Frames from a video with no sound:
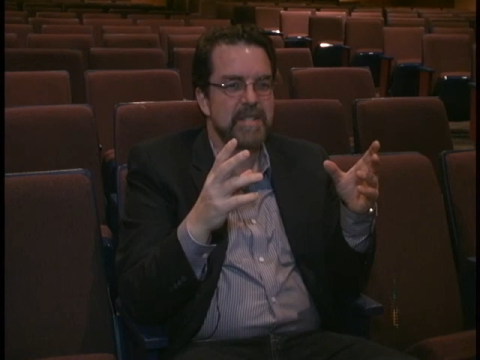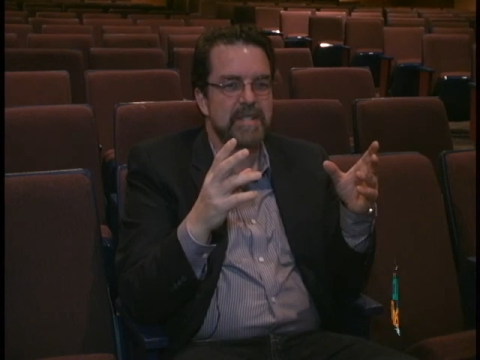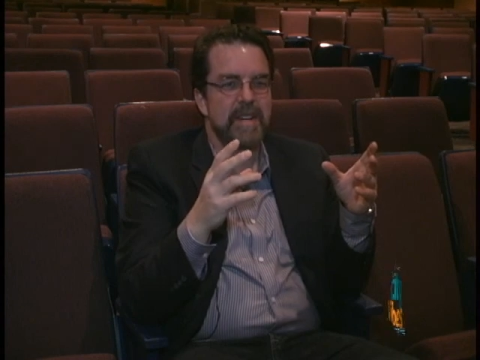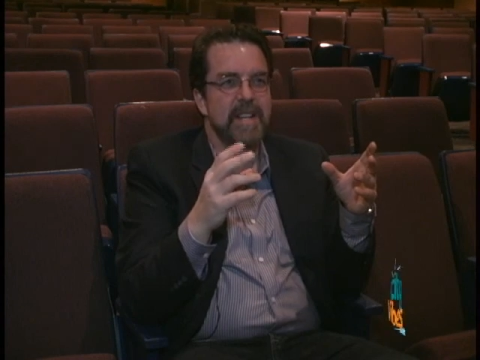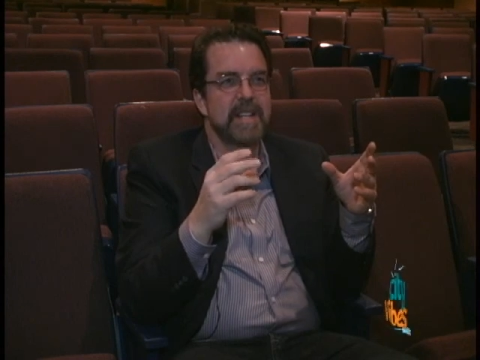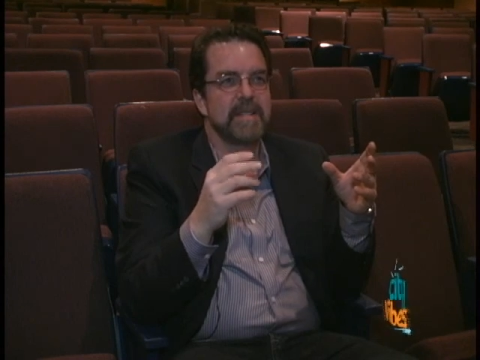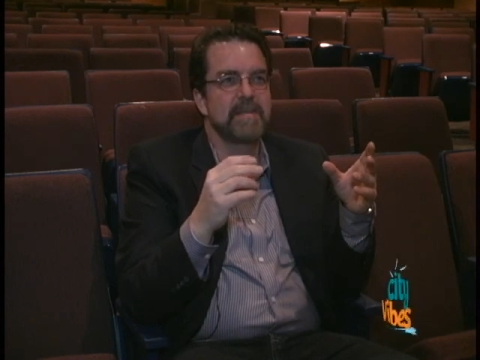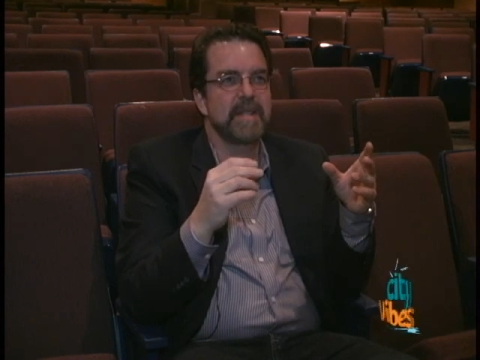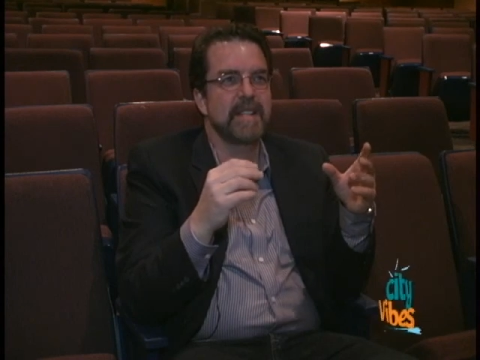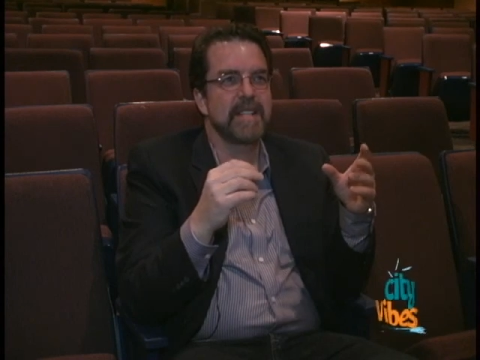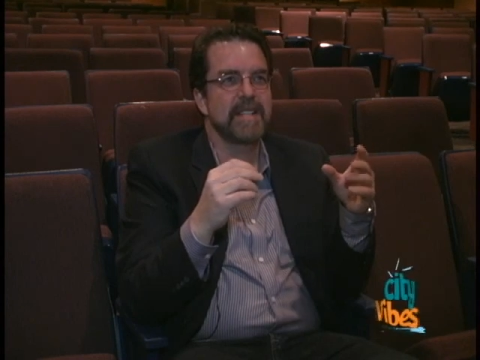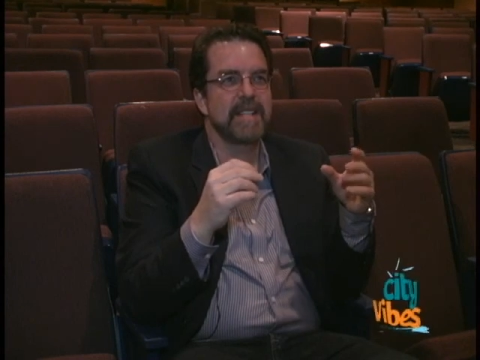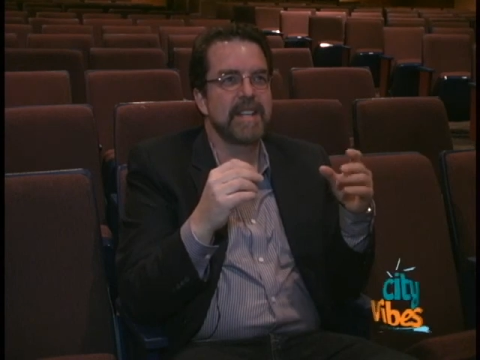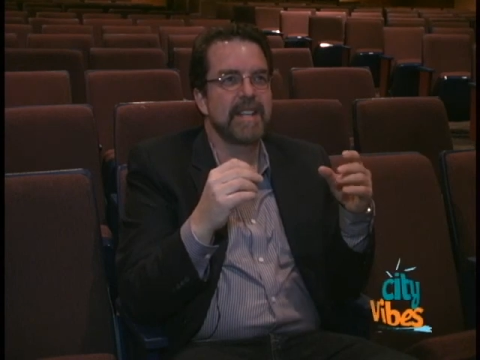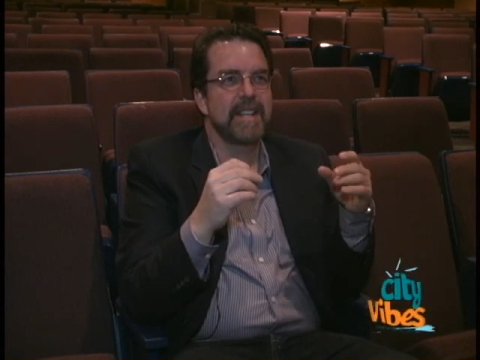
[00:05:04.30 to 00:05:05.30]
strange
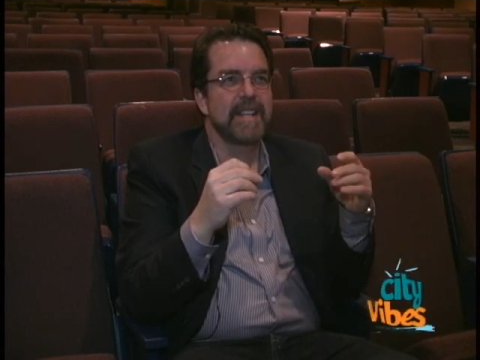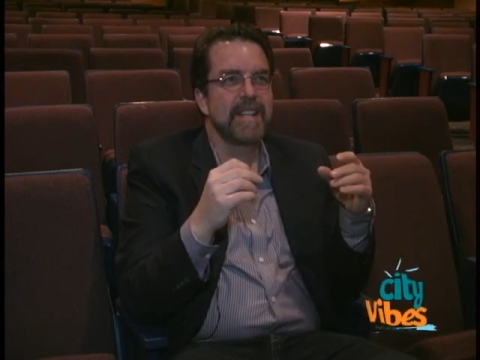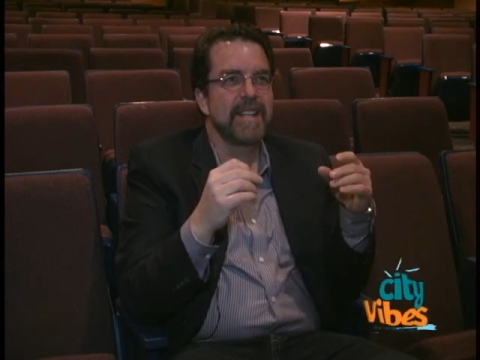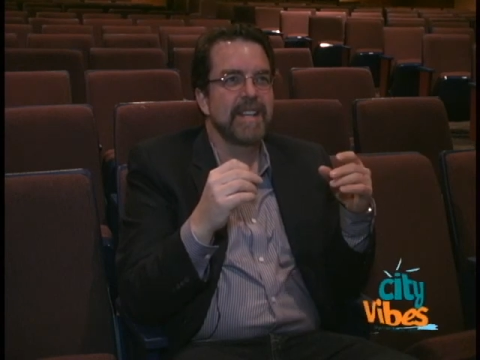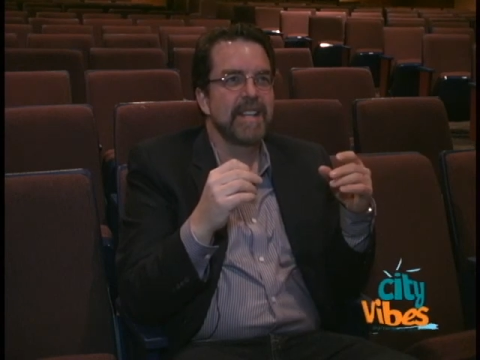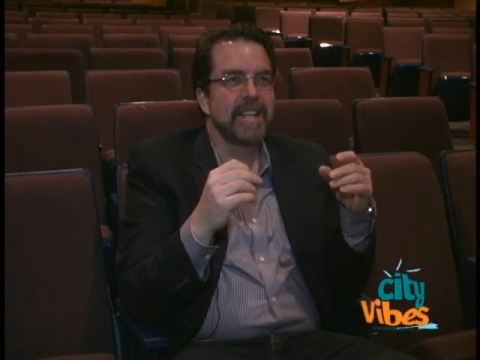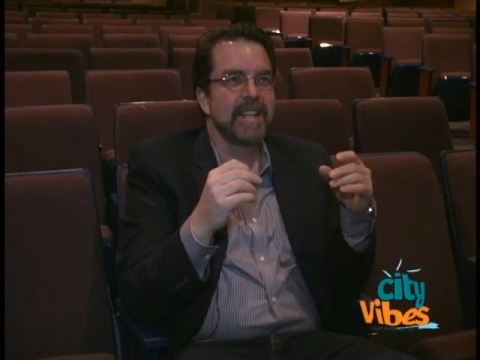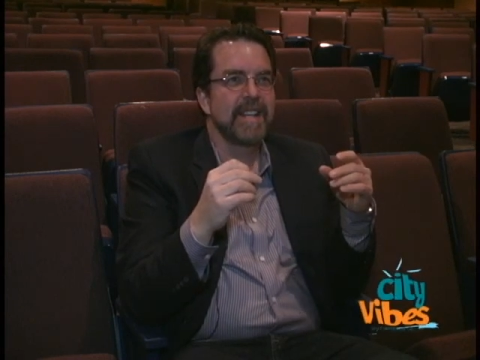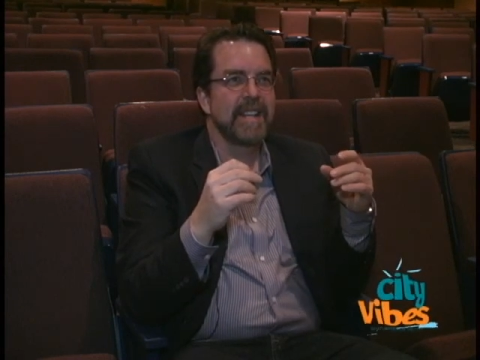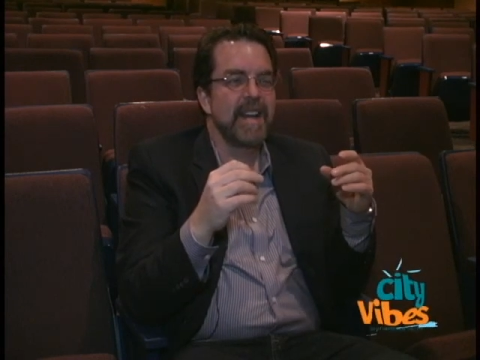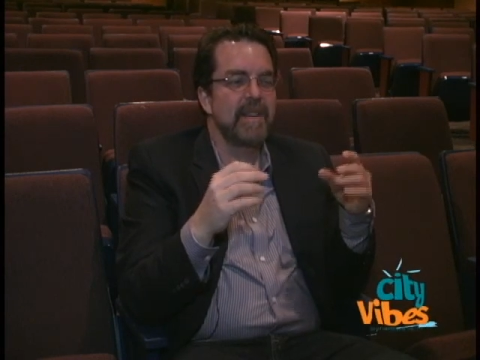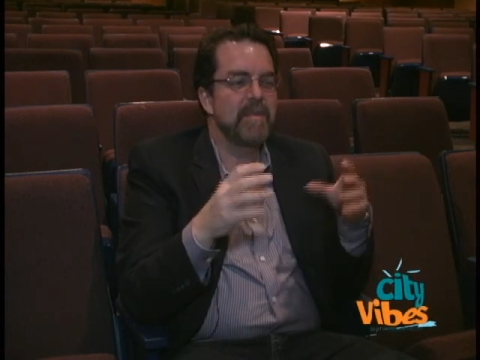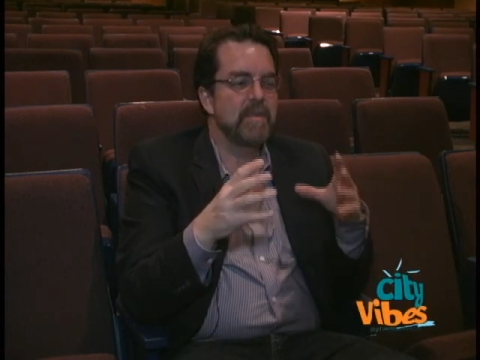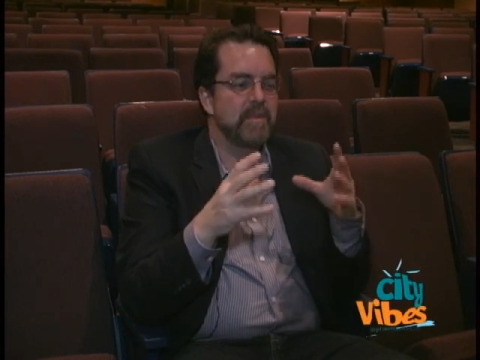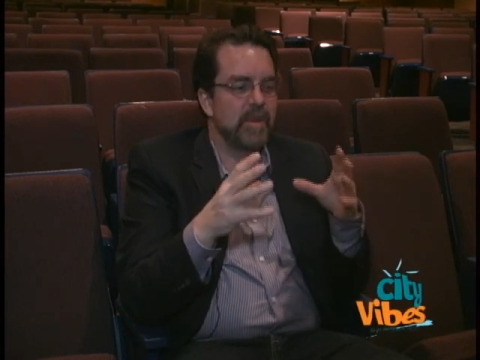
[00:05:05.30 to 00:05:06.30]
because they
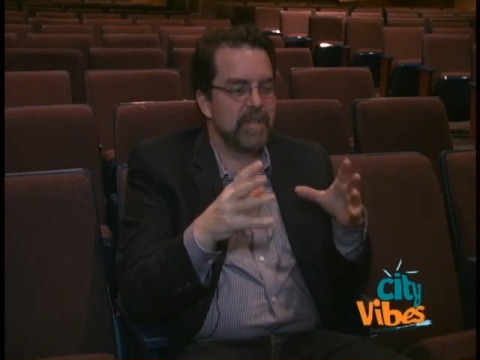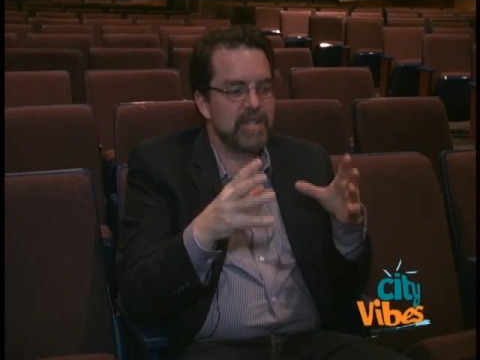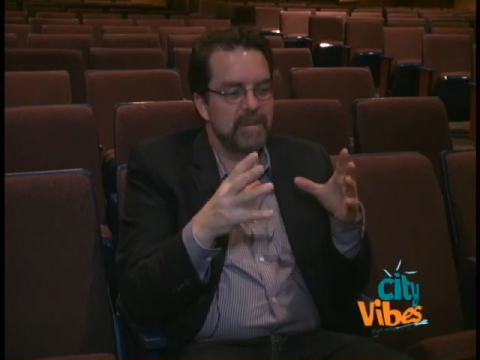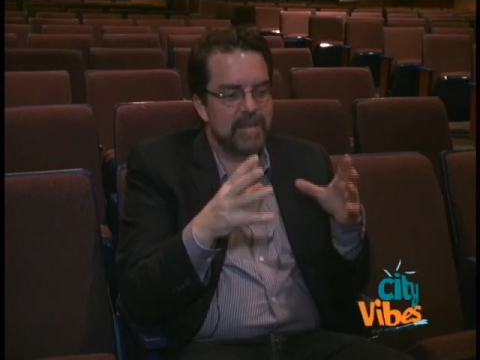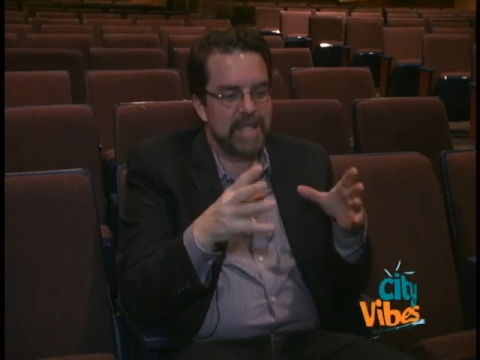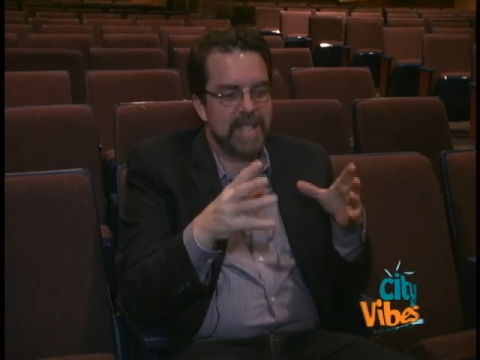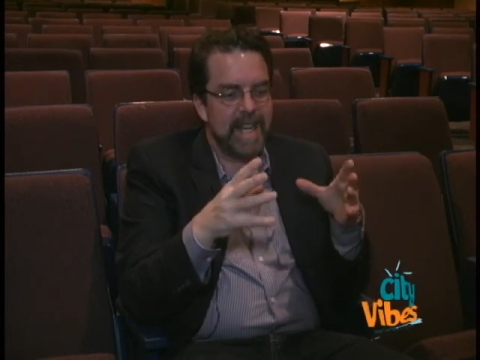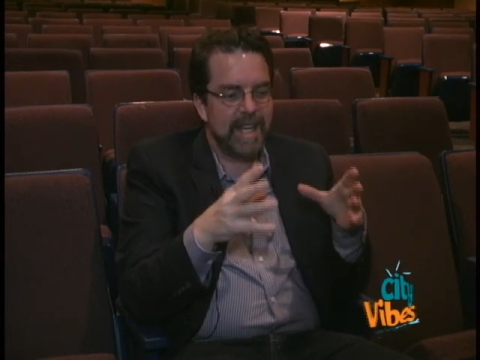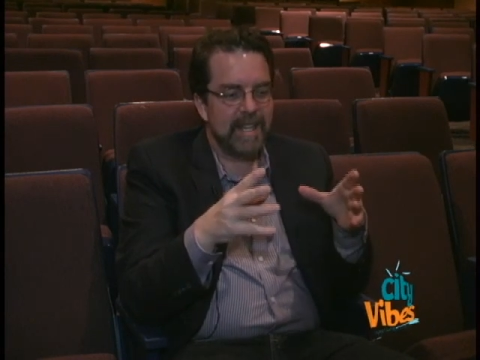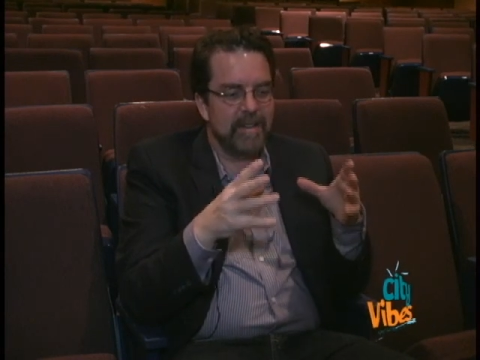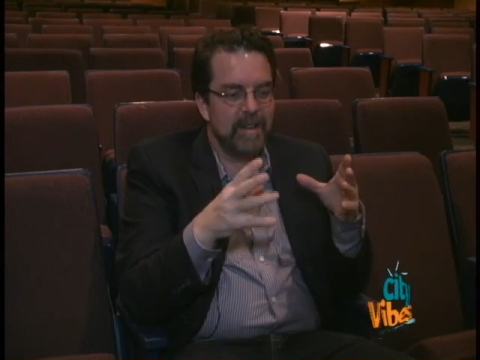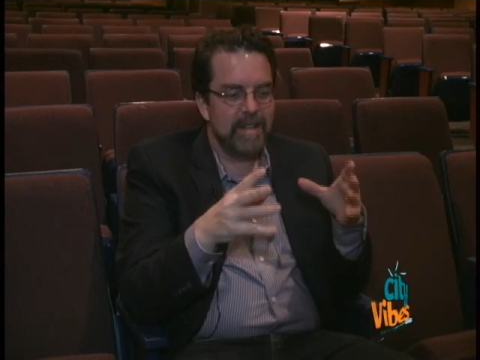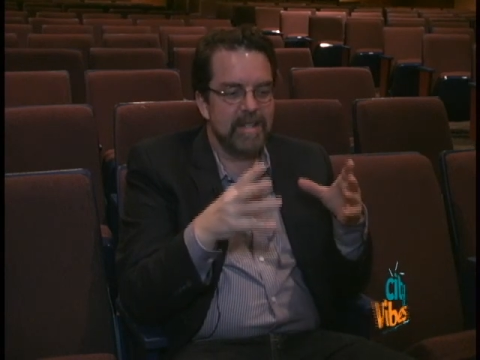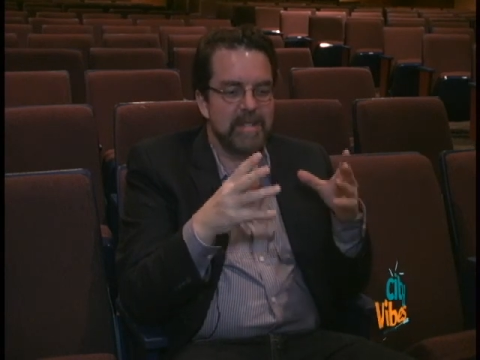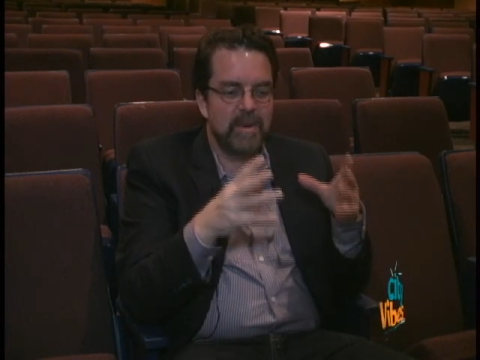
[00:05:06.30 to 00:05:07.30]
every book should be
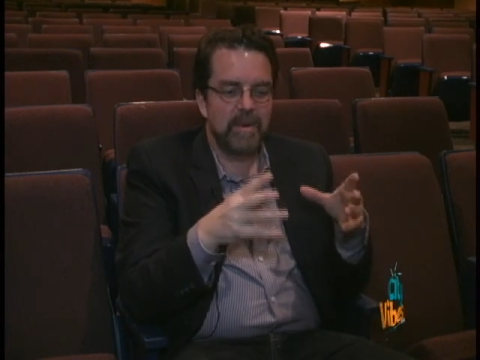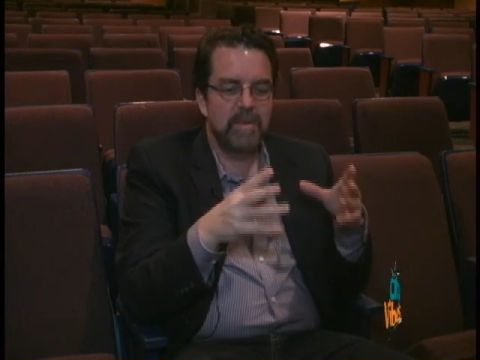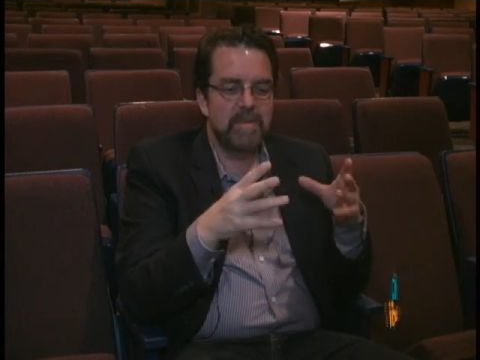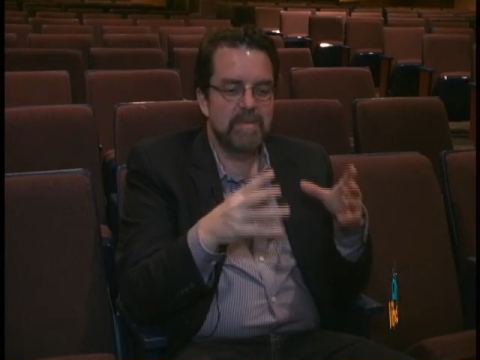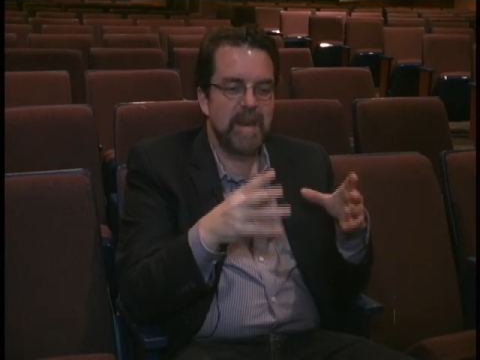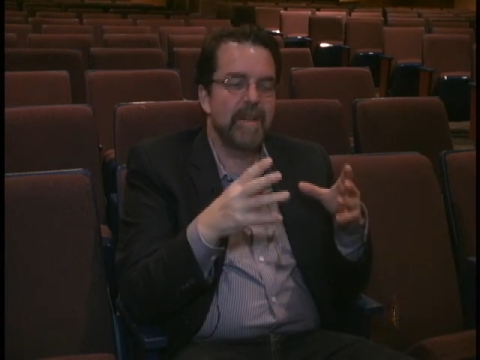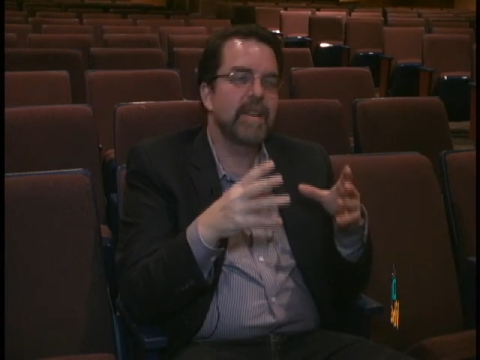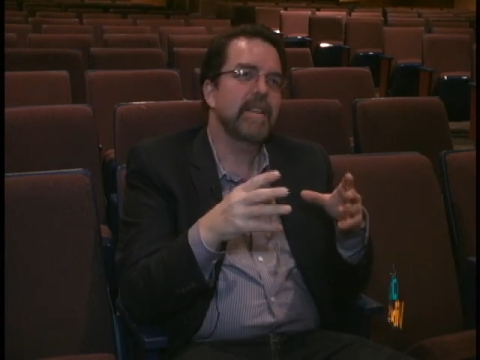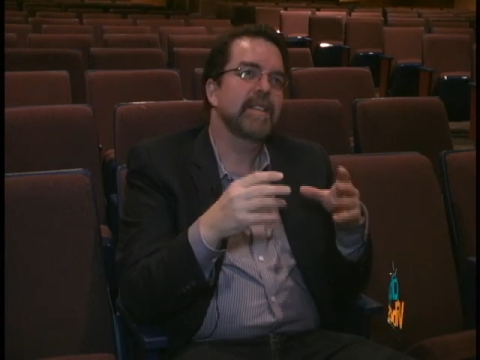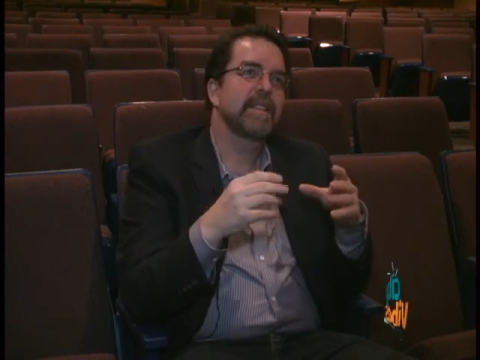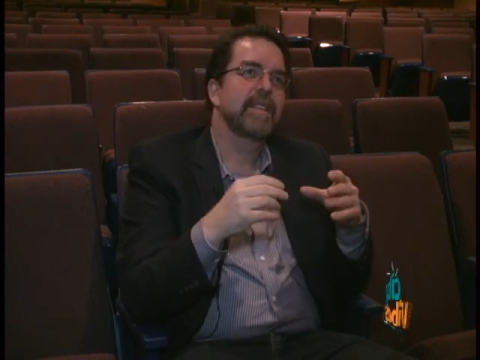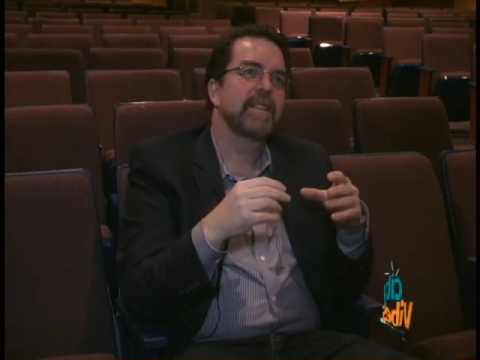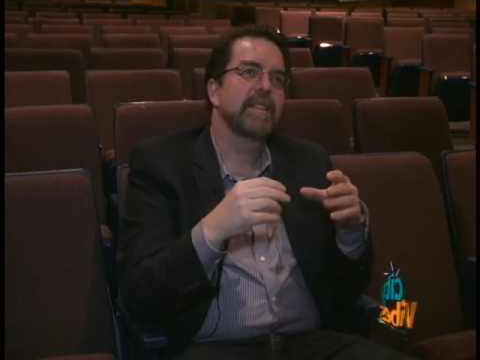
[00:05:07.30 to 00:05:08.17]
taken on its own merit